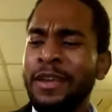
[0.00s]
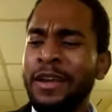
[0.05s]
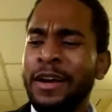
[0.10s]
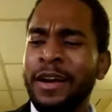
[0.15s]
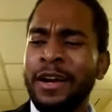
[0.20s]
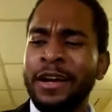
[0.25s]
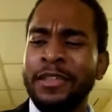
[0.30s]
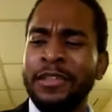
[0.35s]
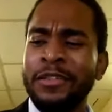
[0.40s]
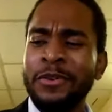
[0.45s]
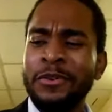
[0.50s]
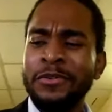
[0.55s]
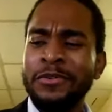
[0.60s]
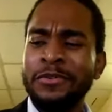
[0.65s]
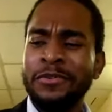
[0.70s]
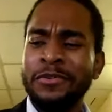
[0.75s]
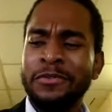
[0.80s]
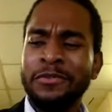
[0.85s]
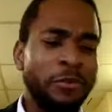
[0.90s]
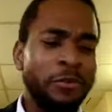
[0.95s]
uh, those
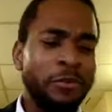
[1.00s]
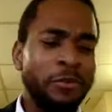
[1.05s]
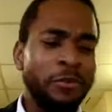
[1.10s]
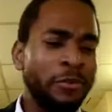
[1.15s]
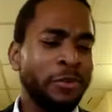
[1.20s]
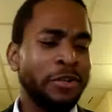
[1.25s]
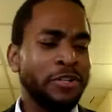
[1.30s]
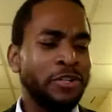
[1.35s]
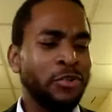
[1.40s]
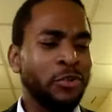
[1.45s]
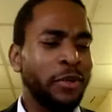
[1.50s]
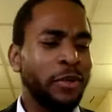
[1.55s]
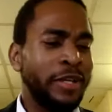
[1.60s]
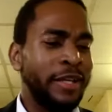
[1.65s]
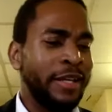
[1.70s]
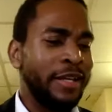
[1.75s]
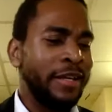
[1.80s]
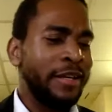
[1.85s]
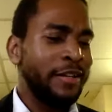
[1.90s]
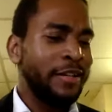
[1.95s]
of you who are
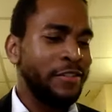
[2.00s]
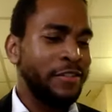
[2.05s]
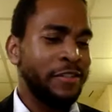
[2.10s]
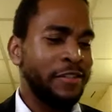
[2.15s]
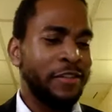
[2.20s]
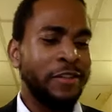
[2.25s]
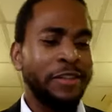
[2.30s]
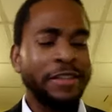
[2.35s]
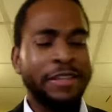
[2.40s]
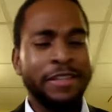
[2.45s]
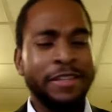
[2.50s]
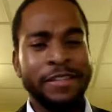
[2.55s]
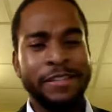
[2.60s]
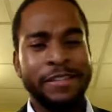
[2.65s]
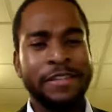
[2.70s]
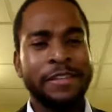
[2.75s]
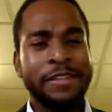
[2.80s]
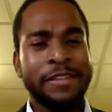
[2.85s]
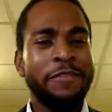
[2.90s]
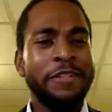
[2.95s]
joining us on
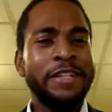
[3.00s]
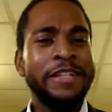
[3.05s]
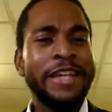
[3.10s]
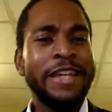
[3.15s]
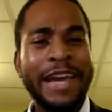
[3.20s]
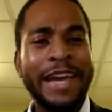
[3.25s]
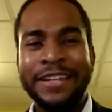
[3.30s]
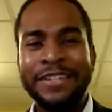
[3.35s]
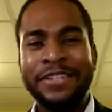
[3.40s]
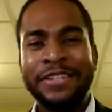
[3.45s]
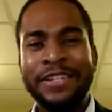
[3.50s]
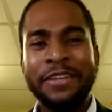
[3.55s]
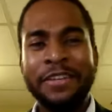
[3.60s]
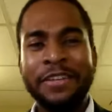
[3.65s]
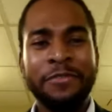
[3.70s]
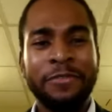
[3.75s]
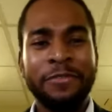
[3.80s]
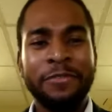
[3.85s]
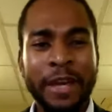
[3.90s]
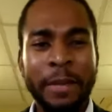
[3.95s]
this fantastic,
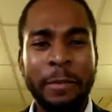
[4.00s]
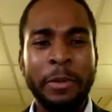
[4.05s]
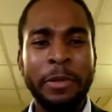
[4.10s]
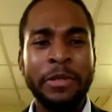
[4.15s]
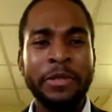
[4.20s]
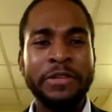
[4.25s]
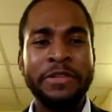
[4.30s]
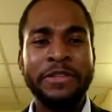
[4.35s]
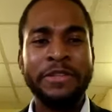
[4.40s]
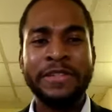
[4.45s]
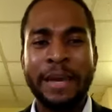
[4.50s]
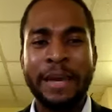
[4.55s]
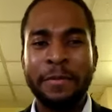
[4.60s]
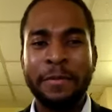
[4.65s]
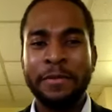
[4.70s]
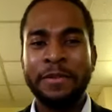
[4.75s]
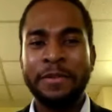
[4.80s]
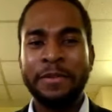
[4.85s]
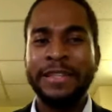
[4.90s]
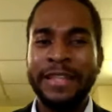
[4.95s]
fabulous
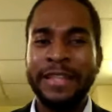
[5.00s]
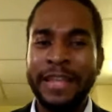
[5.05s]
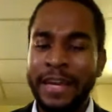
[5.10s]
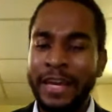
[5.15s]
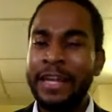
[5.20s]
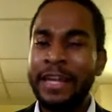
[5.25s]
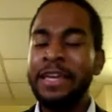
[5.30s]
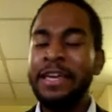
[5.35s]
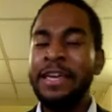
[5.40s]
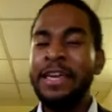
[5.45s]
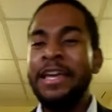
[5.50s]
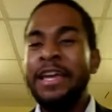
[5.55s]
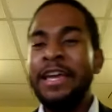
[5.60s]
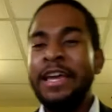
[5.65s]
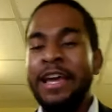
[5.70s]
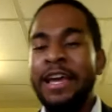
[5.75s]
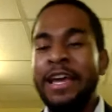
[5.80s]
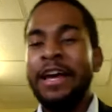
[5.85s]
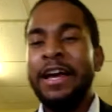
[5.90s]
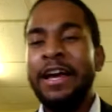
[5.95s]
Sabbath day.
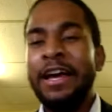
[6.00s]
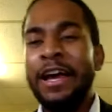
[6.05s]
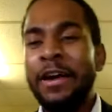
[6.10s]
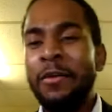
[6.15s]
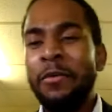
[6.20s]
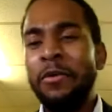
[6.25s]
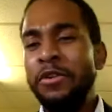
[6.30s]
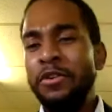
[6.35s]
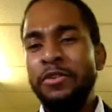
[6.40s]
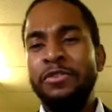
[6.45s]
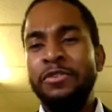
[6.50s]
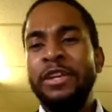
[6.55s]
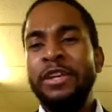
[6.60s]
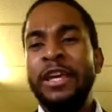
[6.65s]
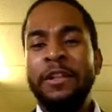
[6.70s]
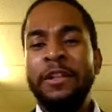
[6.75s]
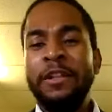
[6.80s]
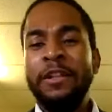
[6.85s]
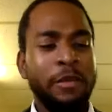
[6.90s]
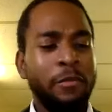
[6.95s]
Uh, I want you to
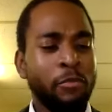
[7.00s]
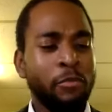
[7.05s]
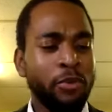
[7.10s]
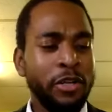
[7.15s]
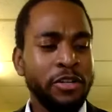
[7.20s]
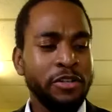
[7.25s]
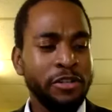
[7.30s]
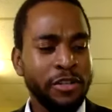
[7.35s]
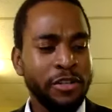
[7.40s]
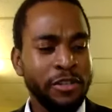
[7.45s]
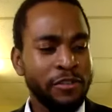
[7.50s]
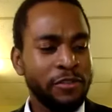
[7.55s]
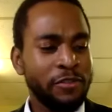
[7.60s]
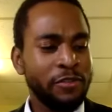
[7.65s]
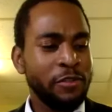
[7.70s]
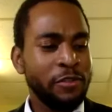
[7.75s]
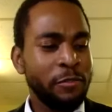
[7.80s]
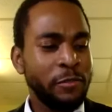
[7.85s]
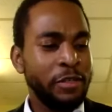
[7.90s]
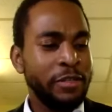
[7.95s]
help me preach this
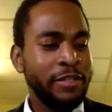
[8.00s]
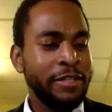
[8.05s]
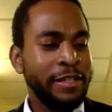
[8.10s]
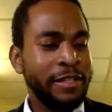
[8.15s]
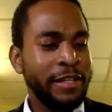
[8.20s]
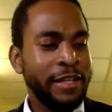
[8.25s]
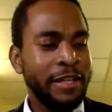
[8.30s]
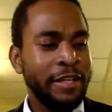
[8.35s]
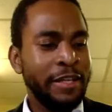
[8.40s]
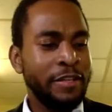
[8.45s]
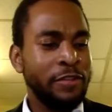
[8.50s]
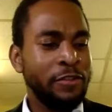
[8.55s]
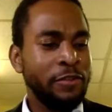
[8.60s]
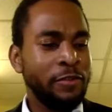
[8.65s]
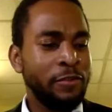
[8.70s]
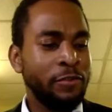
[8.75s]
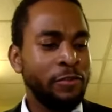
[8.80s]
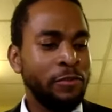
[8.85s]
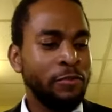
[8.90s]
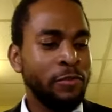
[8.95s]
sermon today.
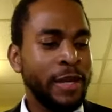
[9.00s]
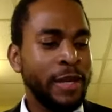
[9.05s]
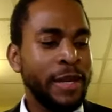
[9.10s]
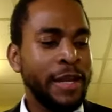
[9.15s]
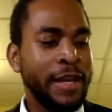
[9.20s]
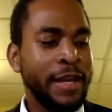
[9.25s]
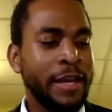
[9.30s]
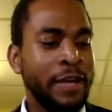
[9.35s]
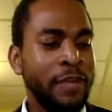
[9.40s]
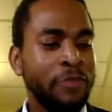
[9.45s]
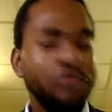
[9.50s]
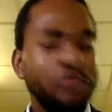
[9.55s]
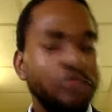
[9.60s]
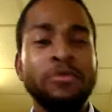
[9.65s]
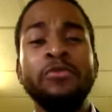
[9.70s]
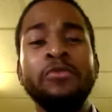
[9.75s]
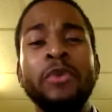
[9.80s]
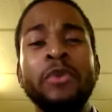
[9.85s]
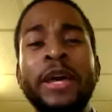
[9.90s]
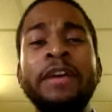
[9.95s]
So, right now, you
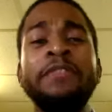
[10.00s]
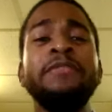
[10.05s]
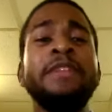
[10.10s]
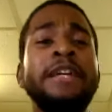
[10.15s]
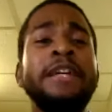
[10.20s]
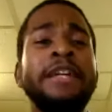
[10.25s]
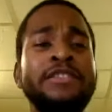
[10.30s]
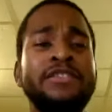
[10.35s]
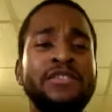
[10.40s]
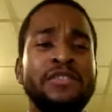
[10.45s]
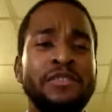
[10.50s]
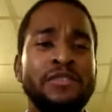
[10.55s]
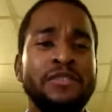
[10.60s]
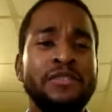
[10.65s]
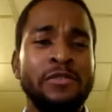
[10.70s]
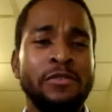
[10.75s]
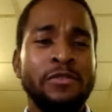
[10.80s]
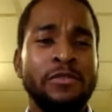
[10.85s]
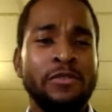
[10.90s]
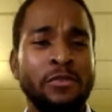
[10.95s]
do have license,
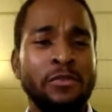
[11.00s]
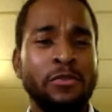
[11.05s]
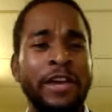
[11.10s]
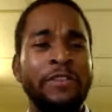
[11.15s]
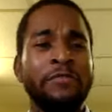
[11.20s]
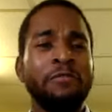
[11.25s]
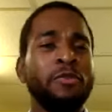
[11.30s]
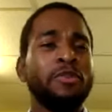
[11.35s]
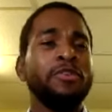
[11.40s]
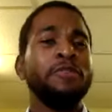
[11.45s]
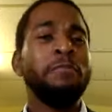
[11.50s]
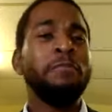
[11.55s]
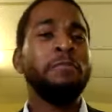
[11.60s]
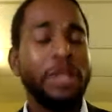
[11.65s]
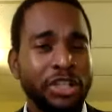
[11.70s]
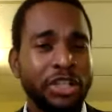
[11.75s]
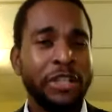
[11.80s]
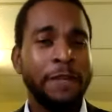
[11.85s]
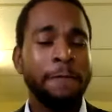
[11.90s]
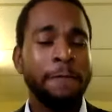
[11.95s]
you do have
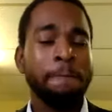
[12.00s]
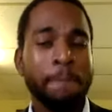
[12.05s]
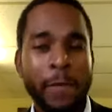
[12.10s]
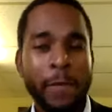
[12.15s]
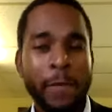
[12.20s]
permission